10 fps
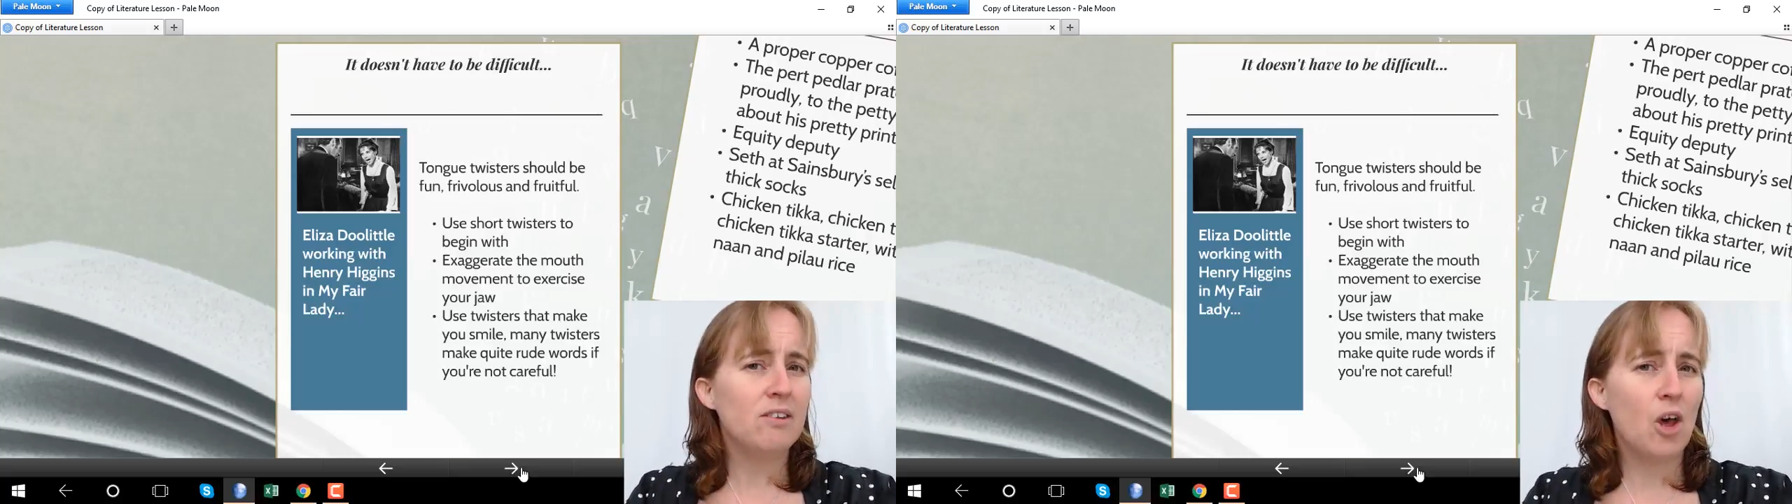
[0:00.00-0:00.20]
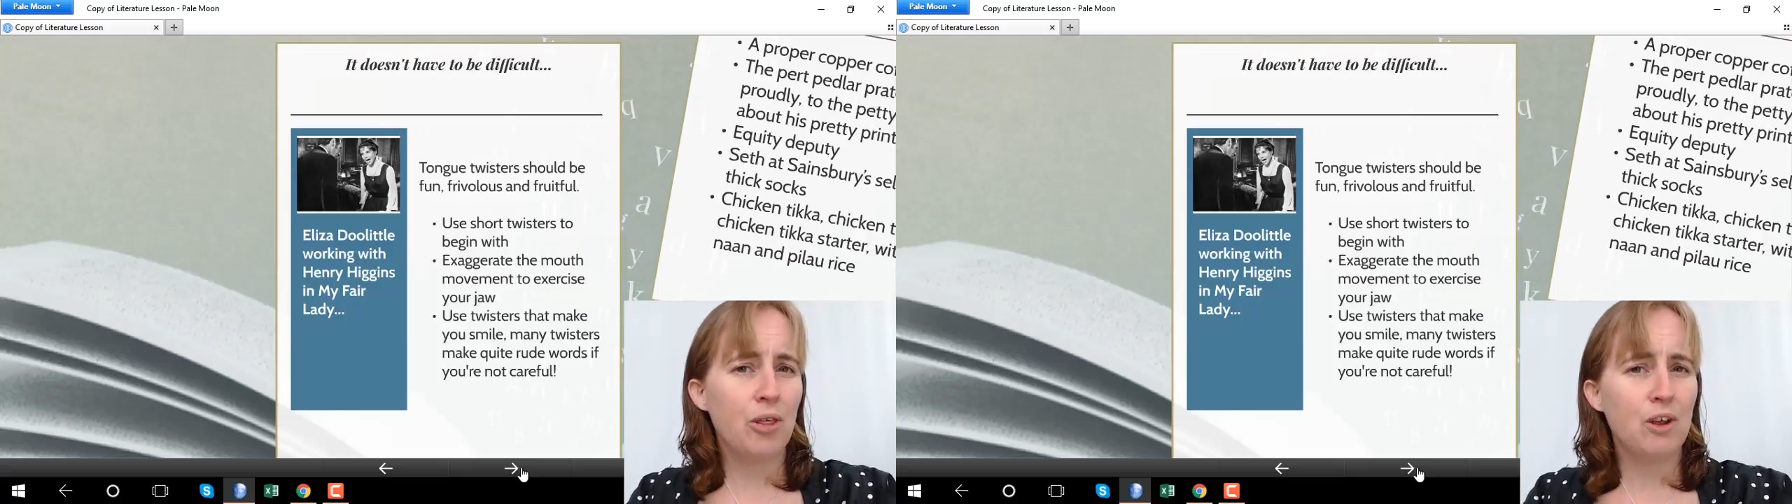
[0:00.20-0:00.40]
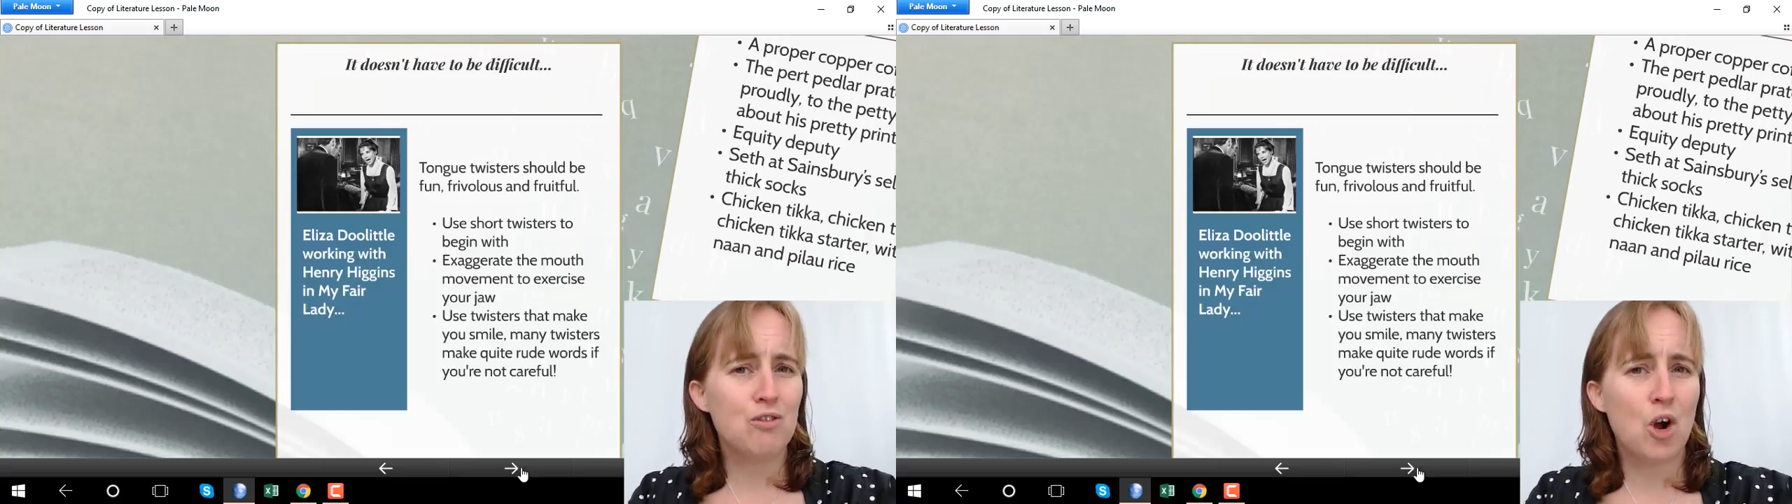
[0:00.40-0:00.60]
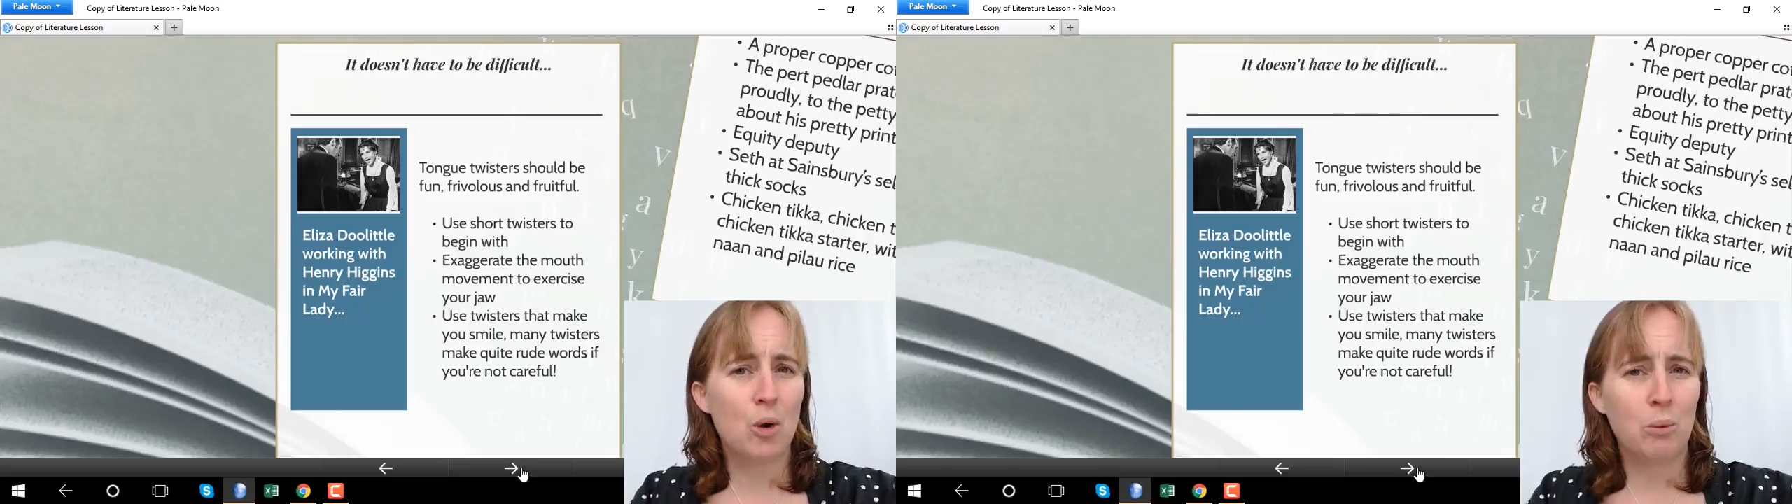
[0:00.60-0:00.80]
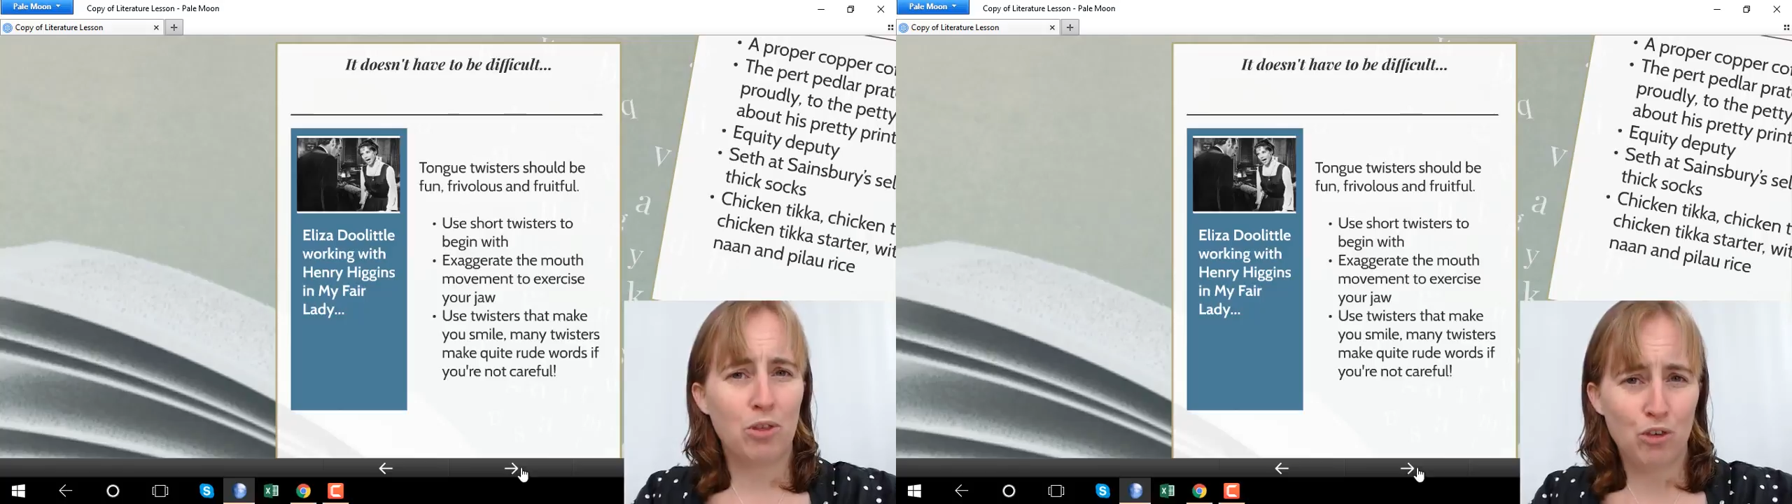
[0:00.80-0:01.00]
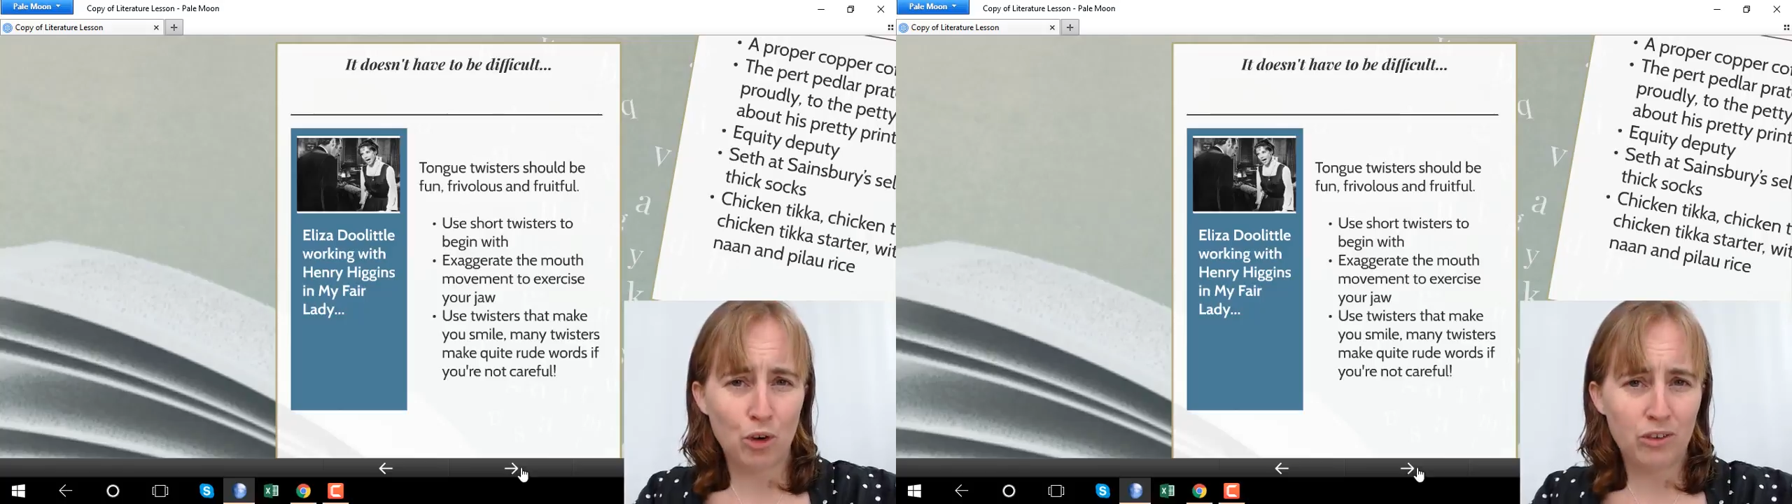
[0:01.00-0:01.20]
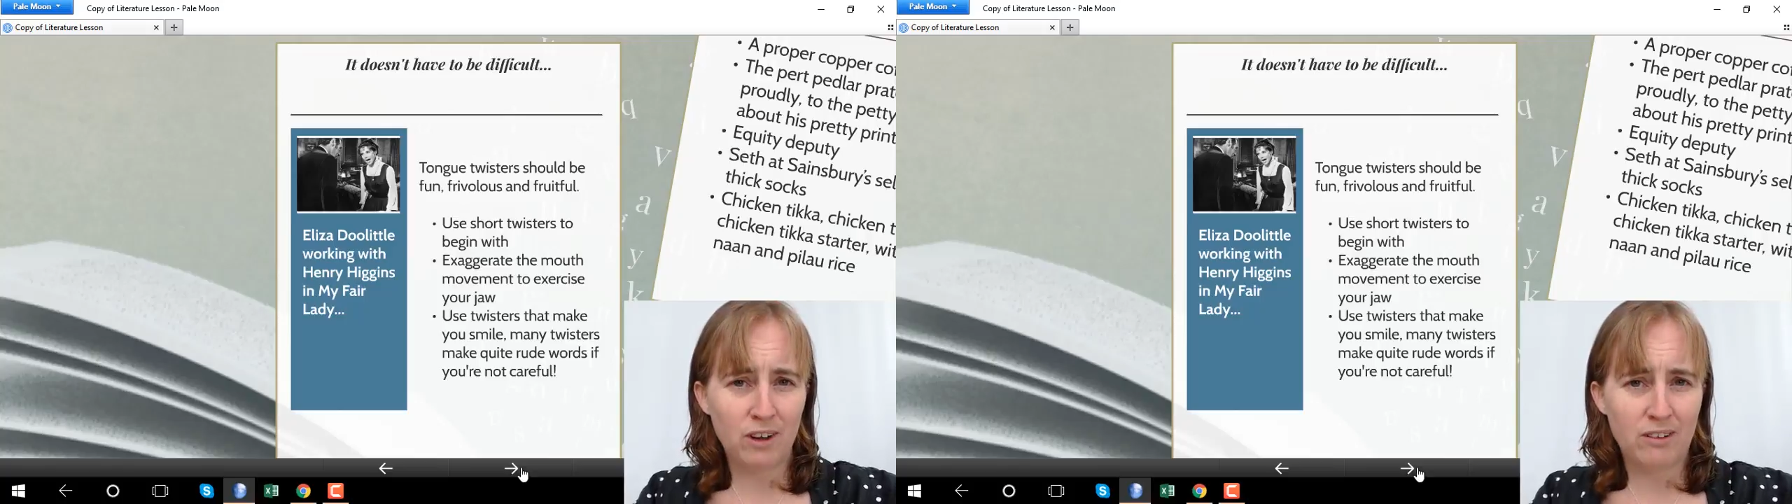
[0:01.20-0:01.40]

nothing wrong with jotting